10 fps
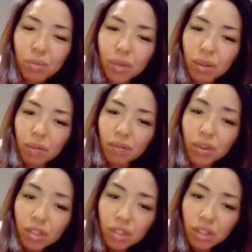you put the
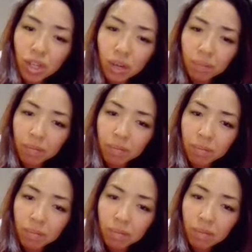first term
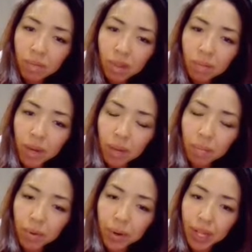by
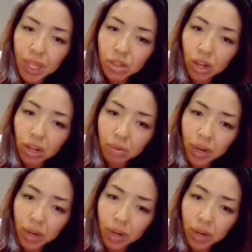putting a dot